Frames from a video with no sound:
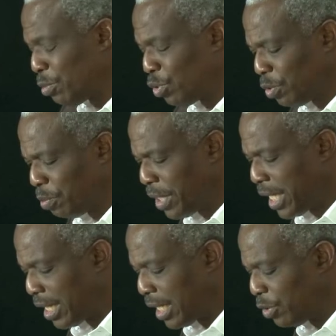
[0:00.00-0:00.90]
able to
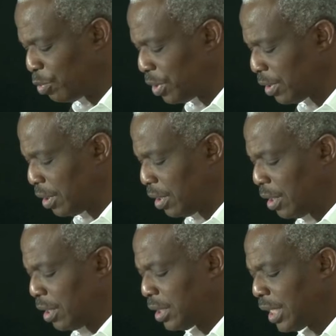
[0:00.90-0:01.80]
play around with
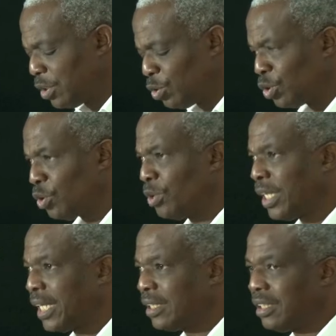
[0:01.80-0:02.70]
tend to show
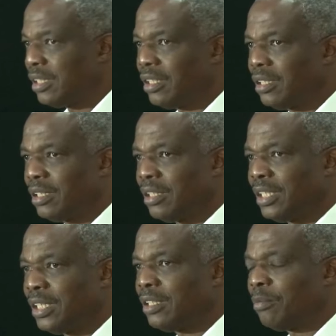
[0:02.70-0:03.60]
that
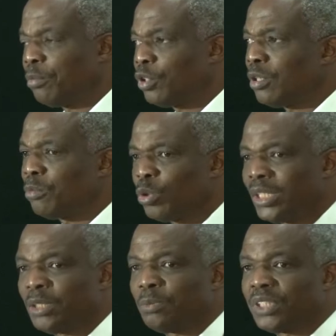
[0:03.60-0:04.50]
the bottom
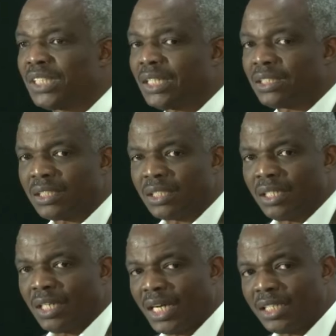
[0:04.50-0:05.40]
20%
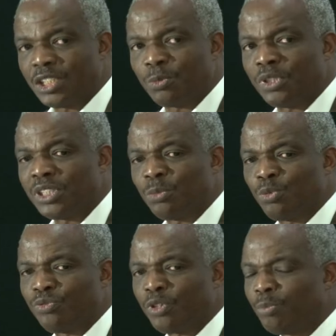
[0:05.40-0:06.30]
are
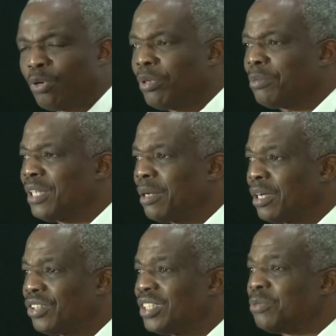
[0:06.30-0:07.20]
responsible for probably
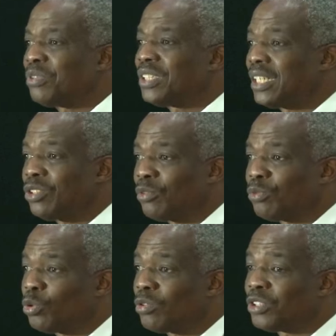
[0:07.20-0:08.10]
about 3% of
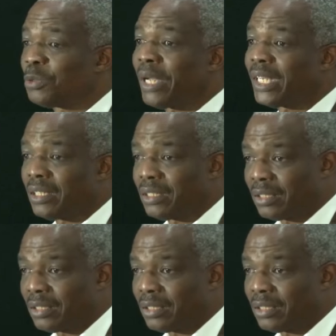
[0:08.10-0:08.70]
total spend.